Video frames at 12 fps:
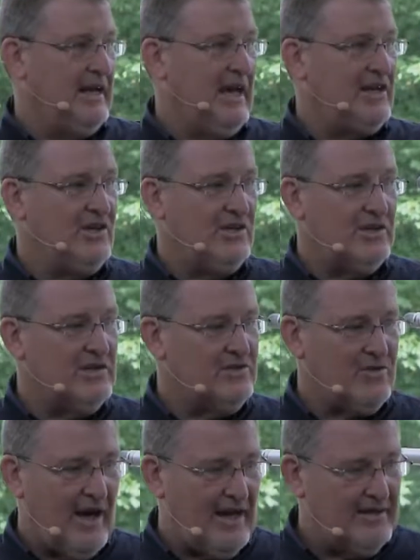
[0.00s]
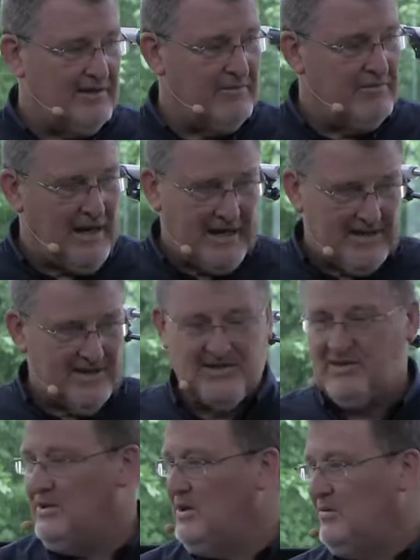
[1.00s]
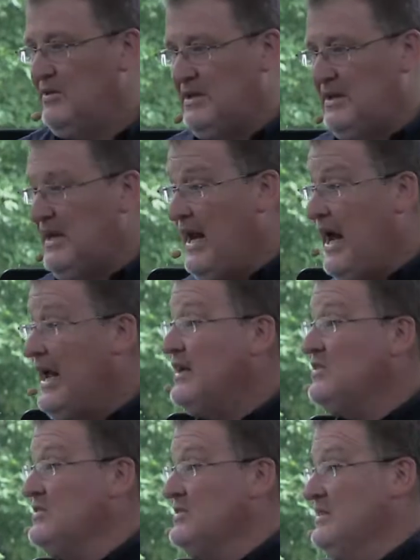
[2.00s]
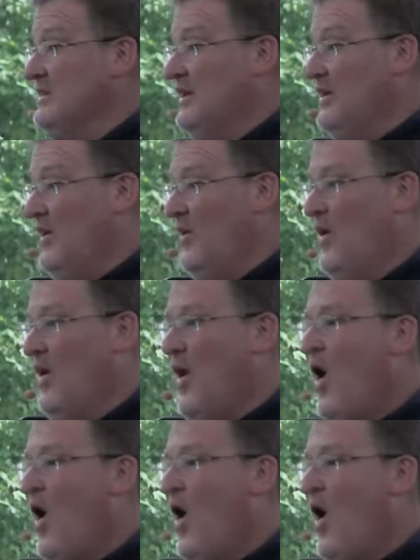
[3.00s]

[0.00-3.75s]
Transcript: Now, you can try to make this look really nice and go,